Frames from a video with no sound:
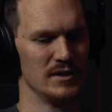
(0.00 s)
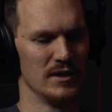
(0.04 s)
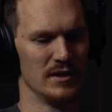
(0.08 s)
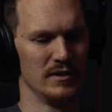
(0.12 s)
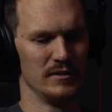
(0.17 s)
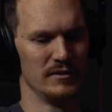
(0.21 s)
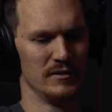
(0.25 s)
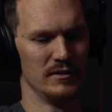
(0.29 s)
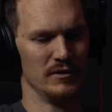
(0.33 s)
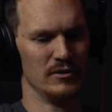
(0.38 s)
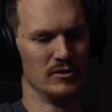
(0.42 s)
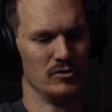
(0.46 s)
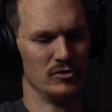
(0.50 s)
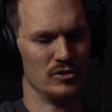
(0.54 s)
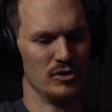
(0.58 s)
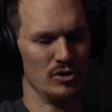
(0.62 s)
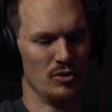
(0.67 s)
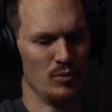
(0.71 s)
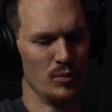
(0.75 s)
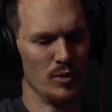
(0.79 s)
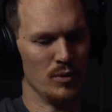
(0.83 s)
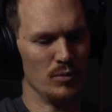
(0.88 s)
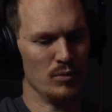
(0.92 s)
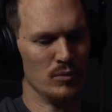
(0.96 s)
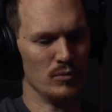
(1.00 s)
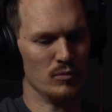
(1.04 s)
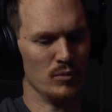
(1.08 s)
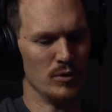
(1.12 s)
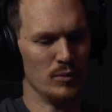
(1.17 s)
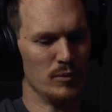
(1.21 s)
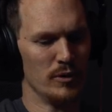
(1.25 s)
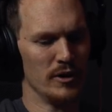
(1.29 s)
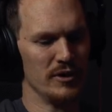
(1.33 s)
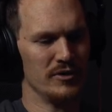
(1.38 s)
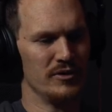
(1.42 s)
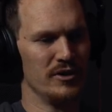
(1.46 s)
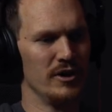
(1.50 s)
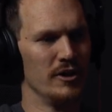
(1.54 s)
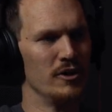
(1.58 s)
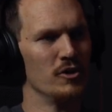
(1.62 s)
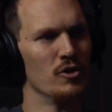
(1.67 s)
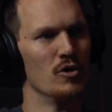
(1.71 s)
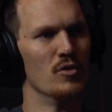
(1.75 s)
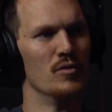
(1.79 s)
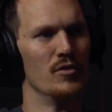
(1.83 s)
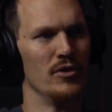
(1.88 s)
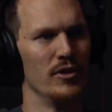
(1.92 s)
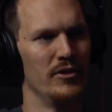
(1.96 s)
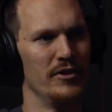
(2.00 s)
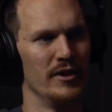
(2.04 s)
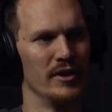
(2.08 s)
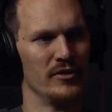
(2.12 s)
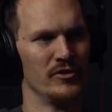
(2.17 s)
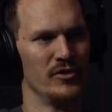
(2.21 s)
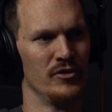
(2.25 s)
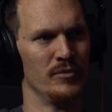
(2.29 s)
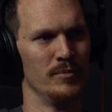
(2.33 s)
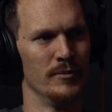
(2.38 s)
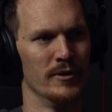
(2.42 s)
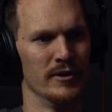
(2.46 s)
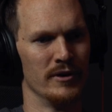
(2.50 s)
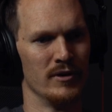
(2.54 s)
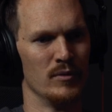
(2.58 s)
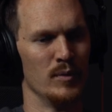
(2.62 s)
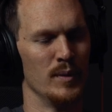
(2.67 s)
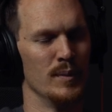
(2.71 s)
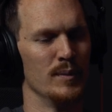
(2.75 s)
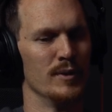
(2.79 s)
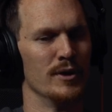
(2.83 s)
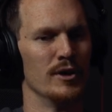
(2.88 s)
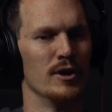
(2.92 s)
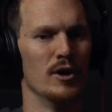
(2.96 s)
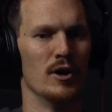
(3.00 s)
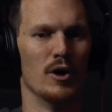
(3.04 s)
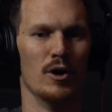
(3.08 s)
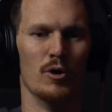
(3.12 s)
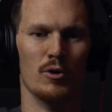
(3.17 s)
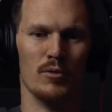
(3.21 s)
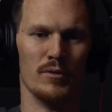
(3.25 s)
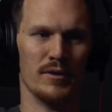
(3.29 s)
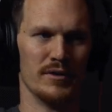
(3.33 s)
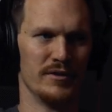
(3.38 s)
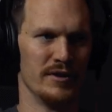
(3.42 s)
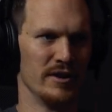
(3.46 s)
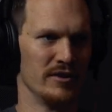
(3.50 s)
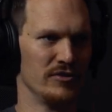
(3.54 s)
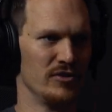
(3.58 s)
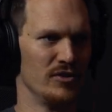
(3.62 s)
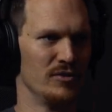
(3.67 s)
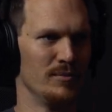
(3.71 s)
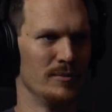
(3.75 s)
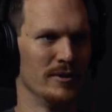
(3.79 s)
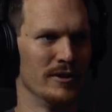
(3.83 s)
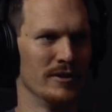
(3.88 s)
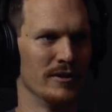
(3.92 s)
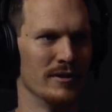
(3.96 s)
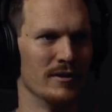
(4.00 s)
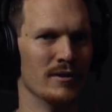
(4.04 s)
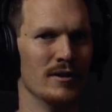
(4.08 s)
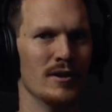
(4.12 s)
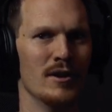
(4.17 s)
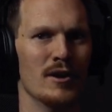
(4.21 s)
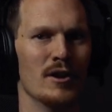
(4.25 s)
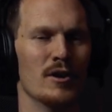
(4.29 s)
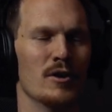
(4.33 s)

the idea is, we want to take over the Texas market. We want to own the Texas market.